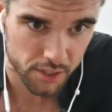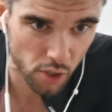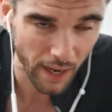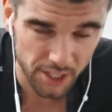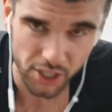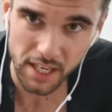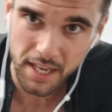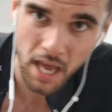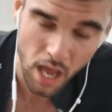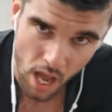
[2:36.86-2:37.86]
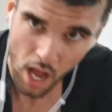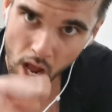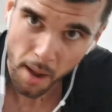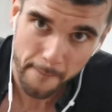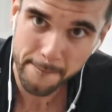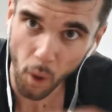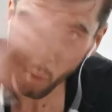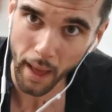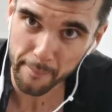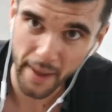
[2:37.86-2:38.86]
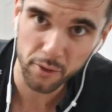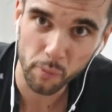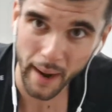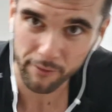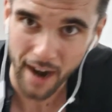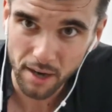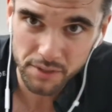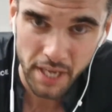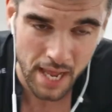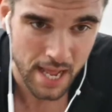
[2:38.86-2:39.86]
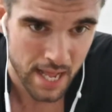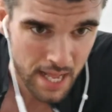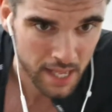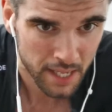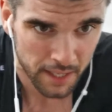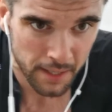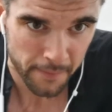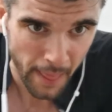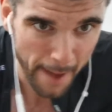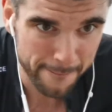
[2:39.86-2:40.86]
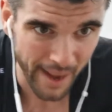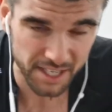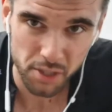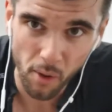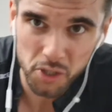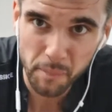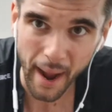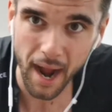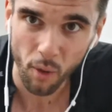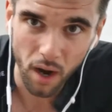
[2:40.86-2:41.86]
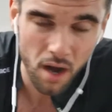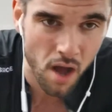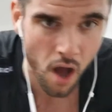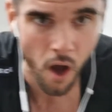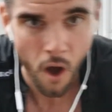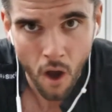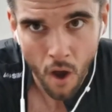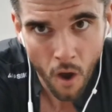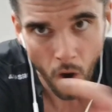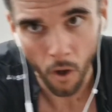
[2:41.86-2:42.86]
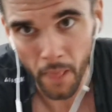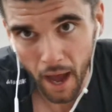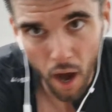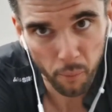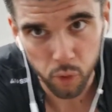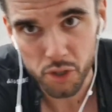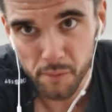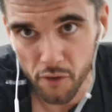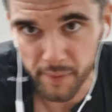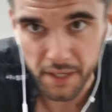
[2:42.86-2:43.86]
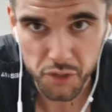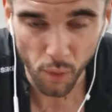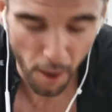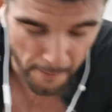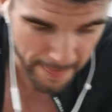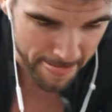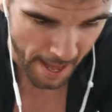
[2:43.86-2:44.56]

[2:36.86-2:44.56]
to actually pull that pedal back round and maximize power on that upwards movement as well.